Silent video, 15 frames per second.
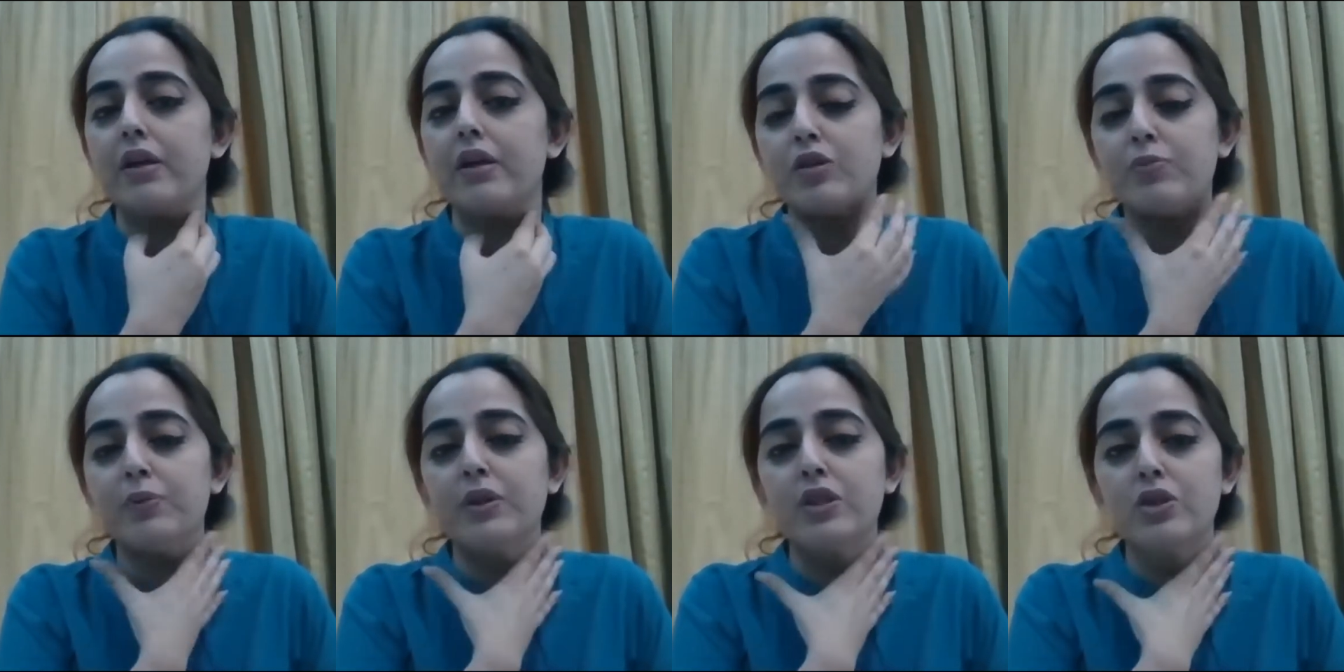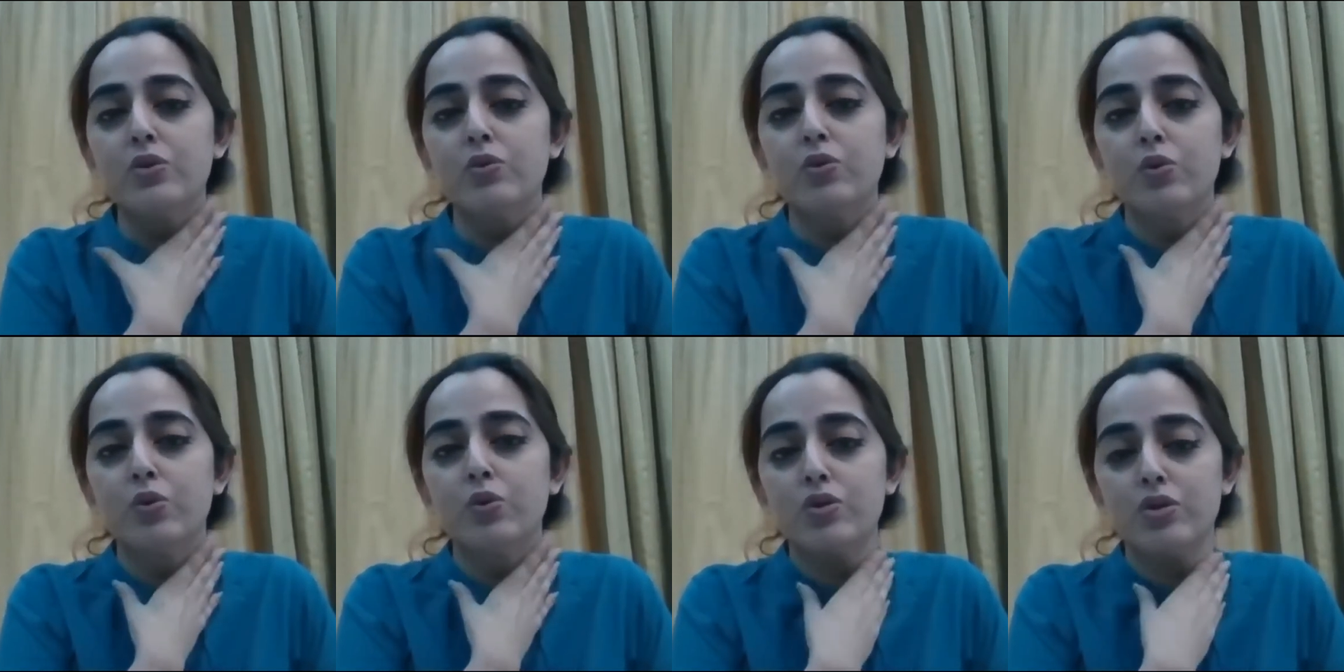dispersed to
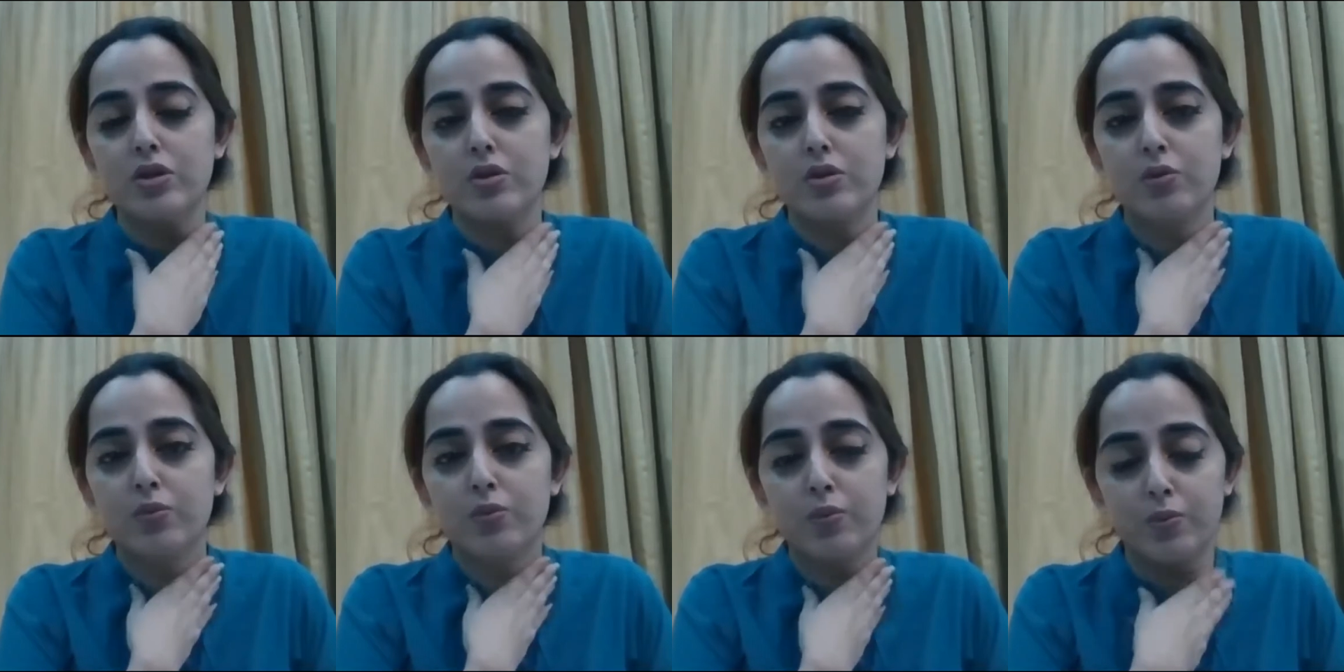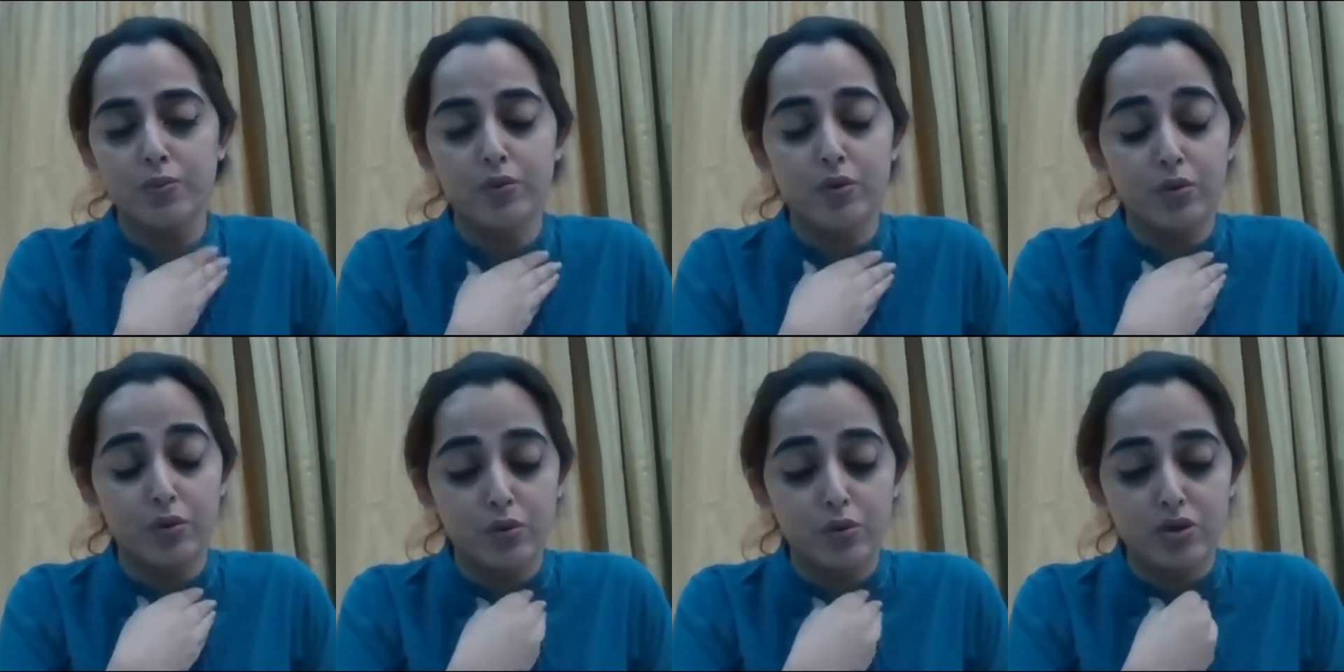those
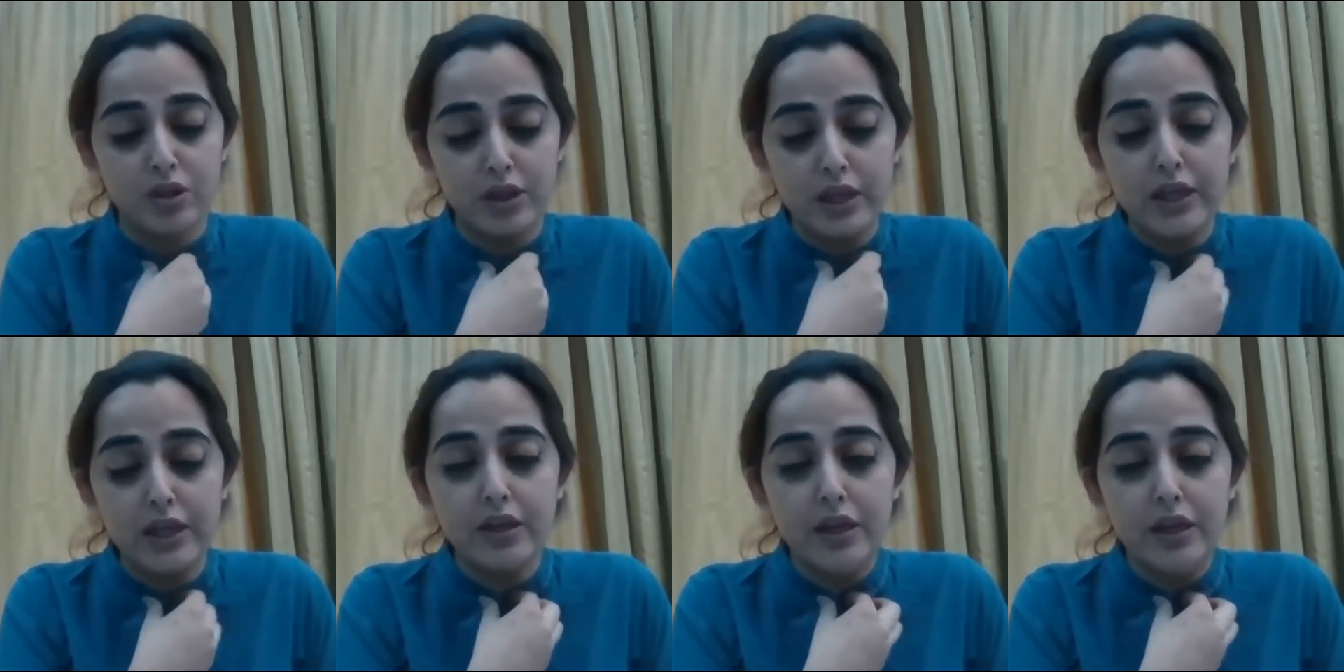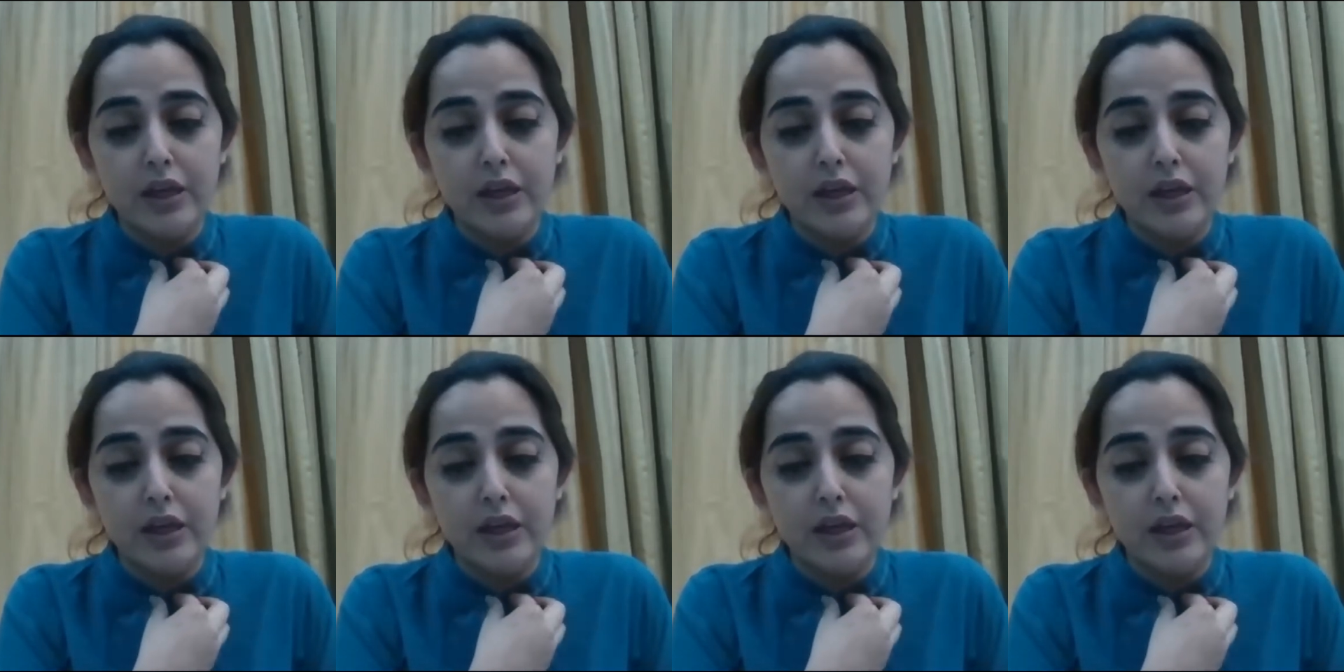those in need.